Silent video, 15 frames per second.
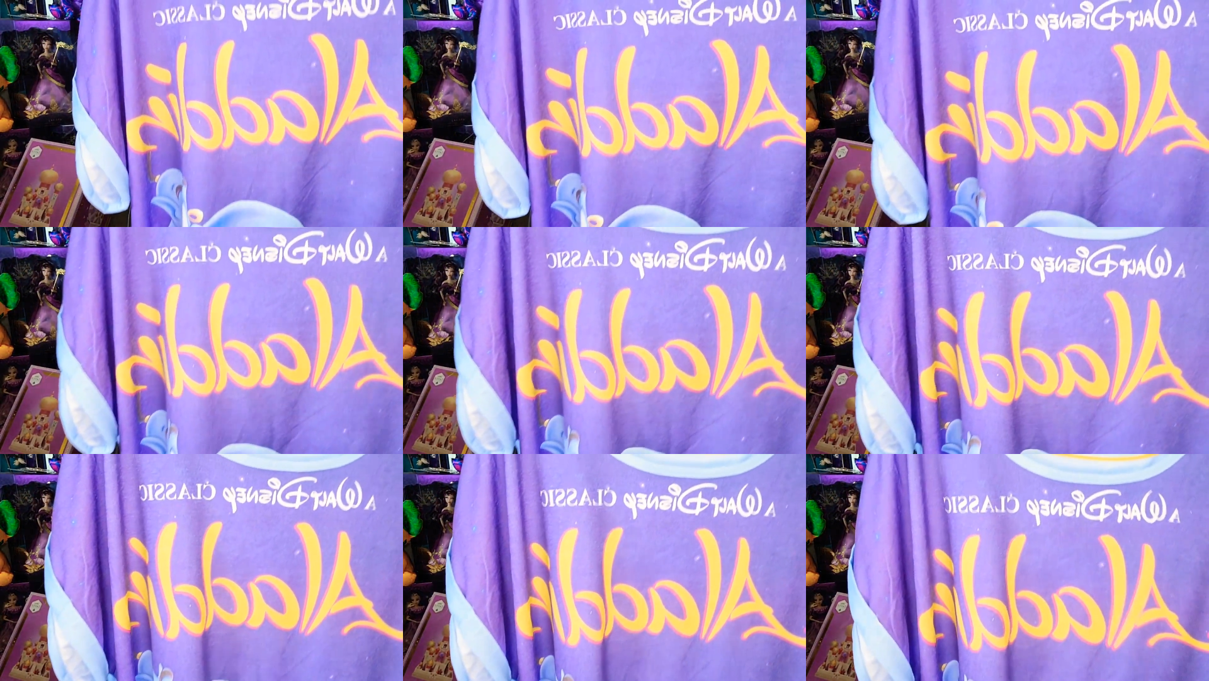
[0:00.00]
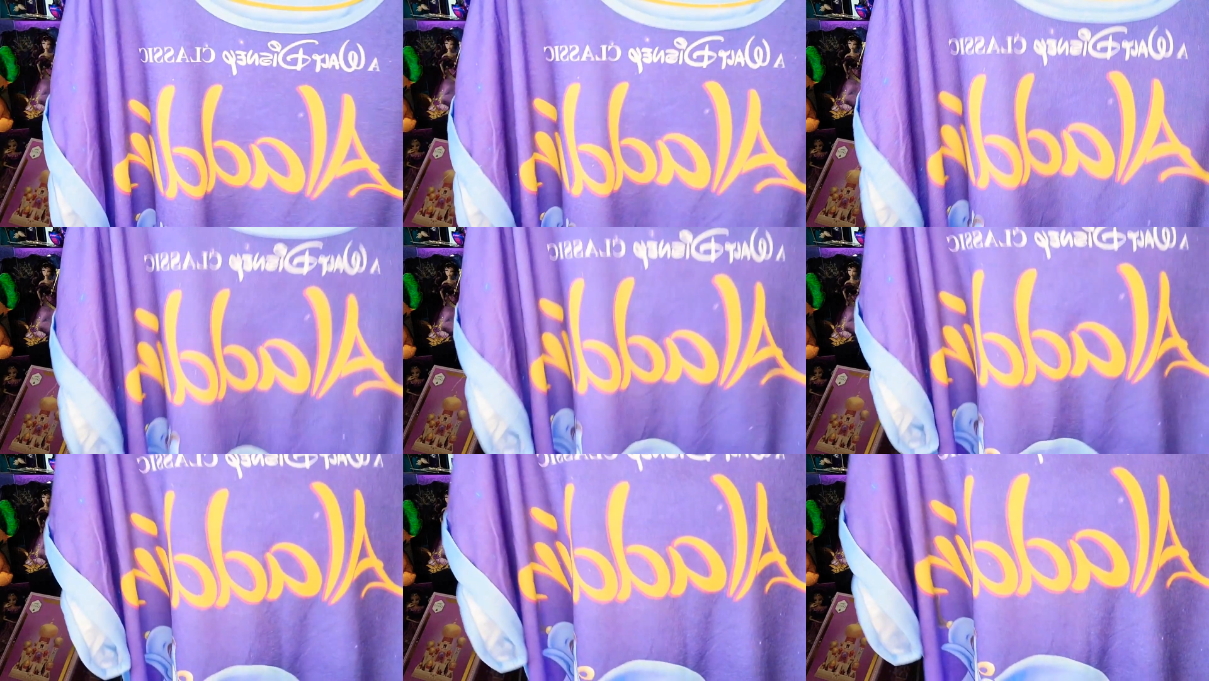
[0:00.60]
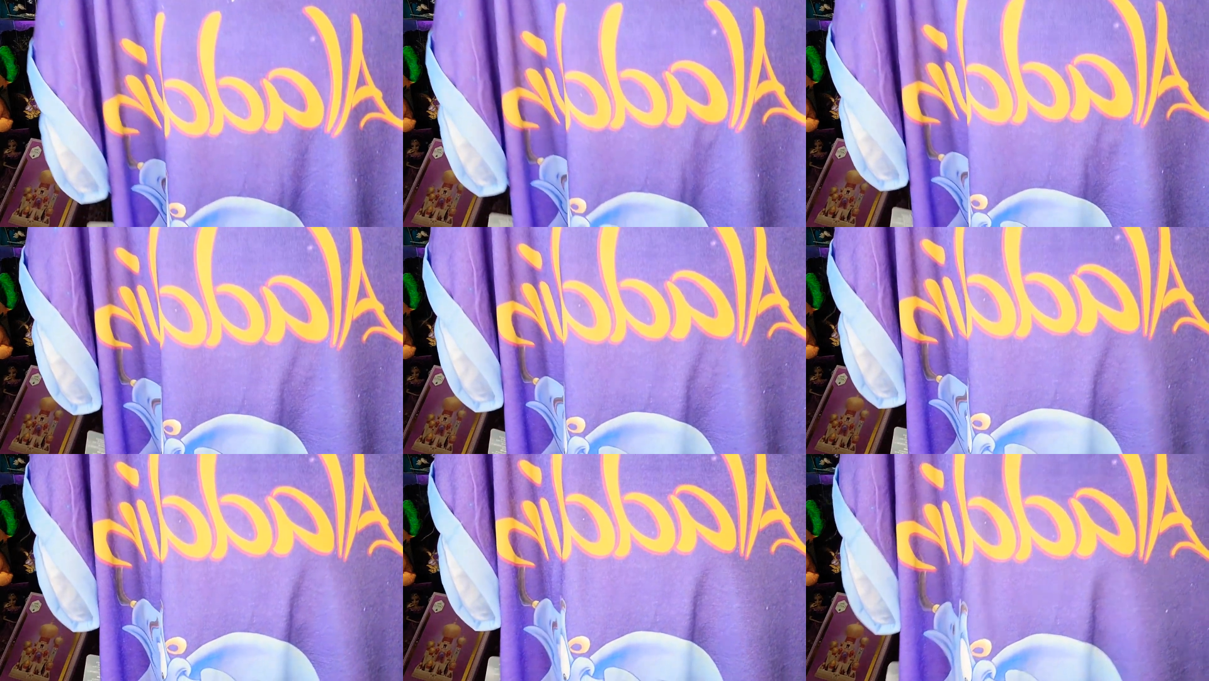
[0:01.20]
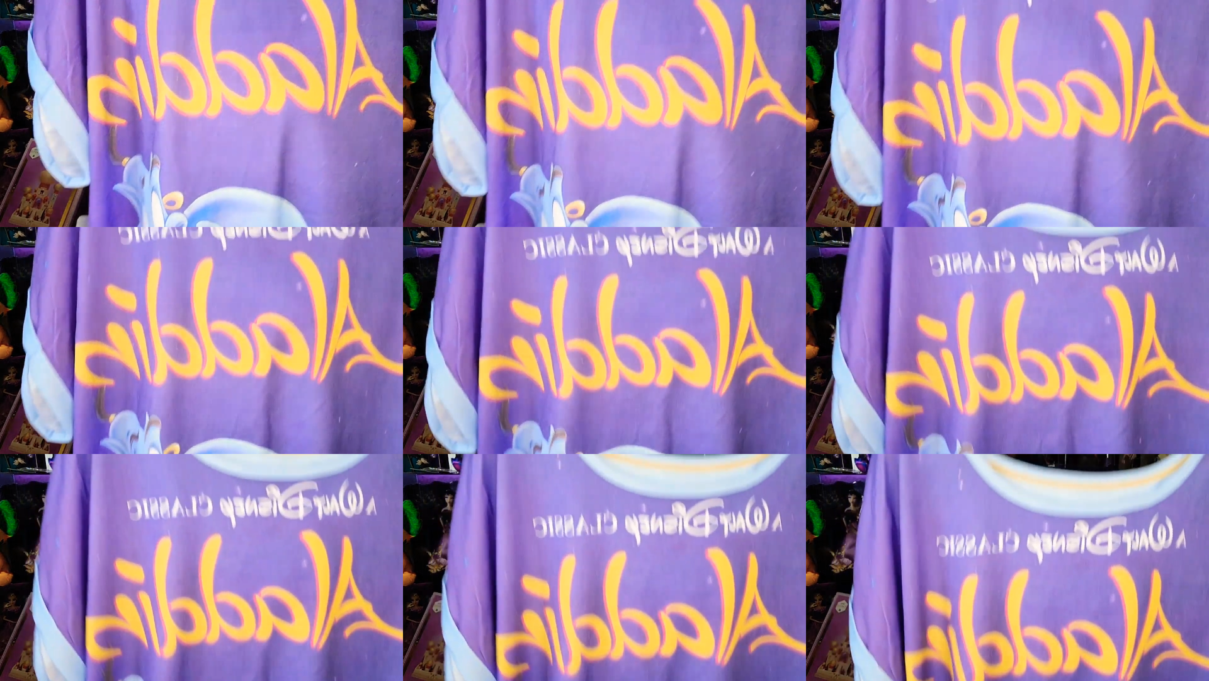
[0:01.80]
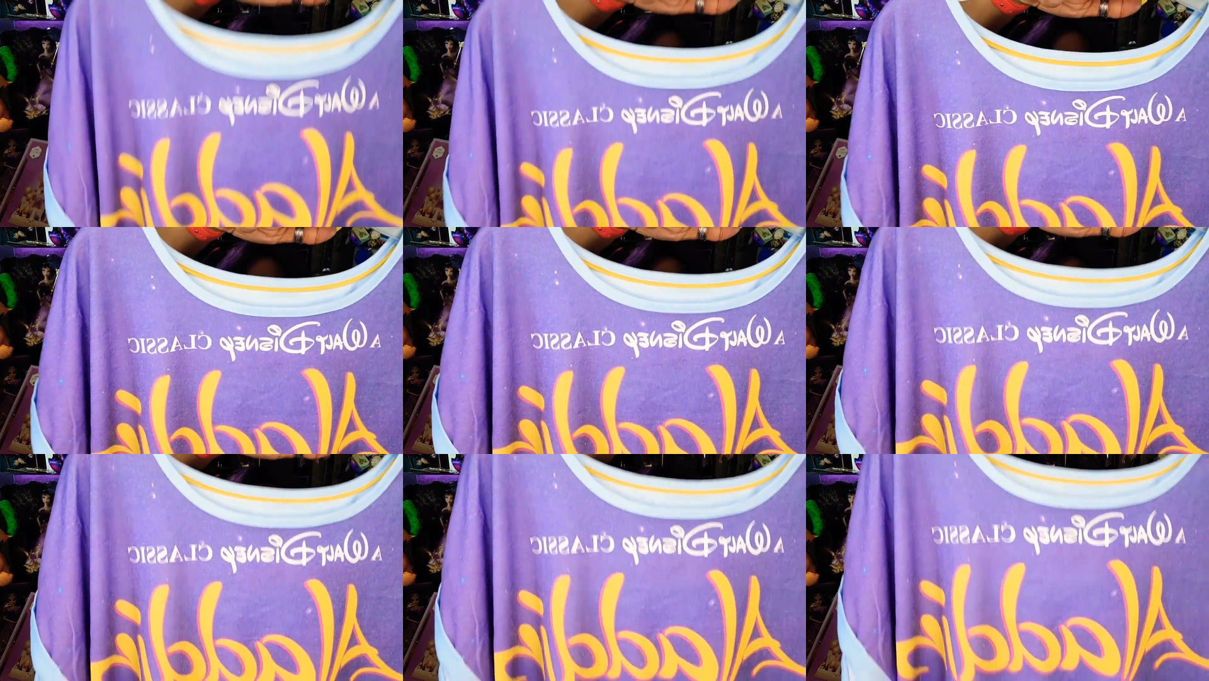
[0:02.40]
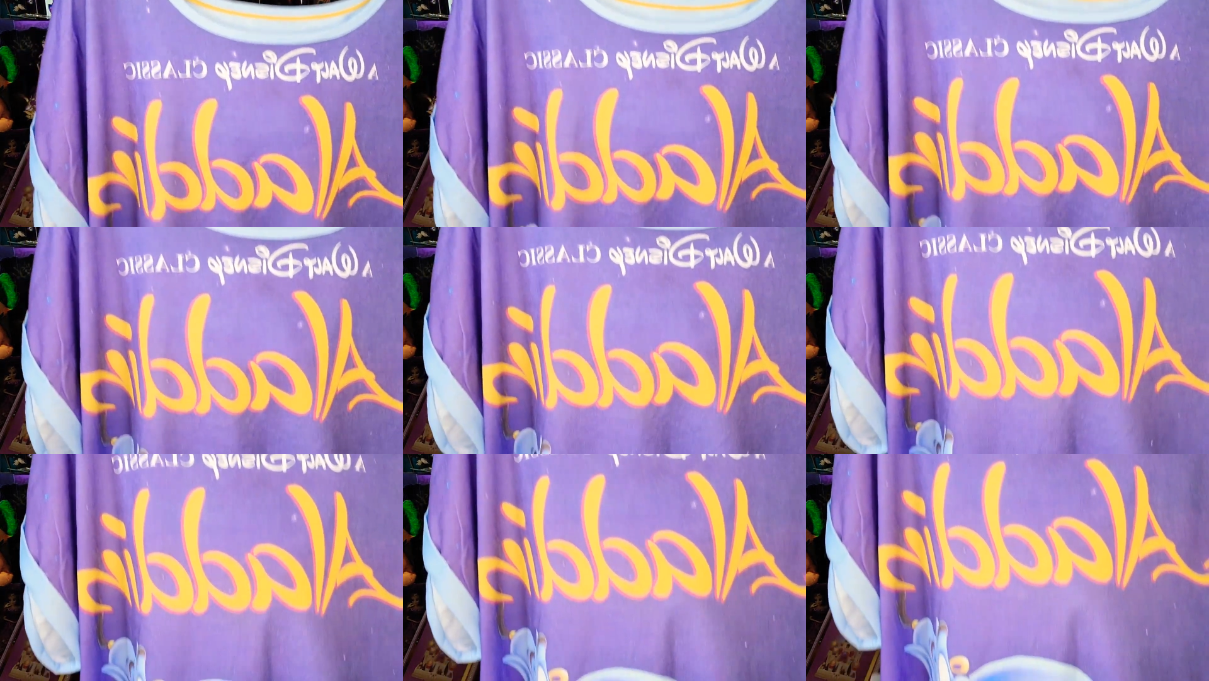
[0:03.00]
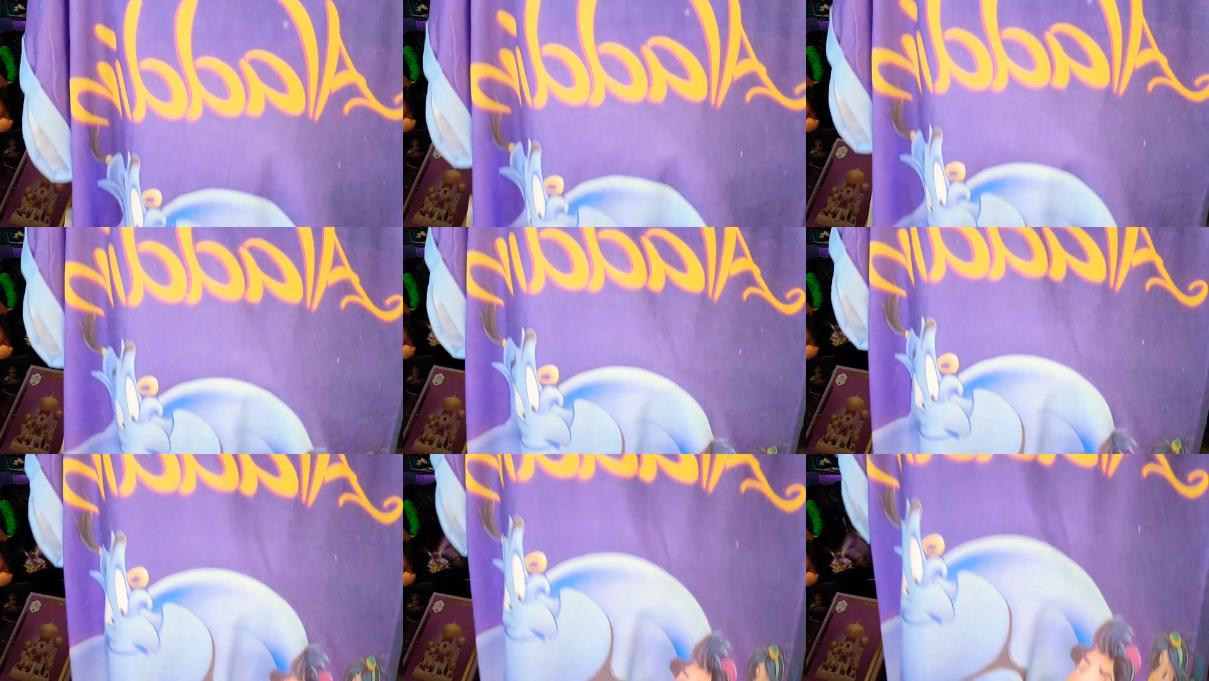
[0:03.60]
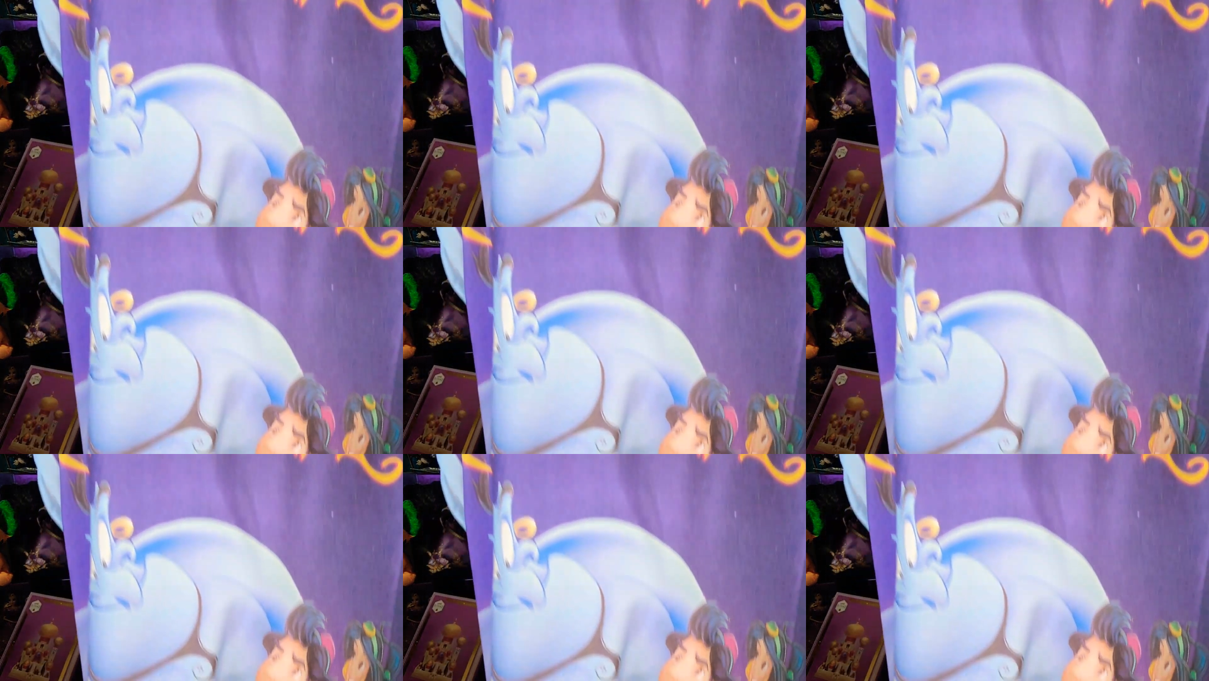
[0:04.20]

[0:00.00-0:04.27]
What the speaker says: [unreadable: no face in view]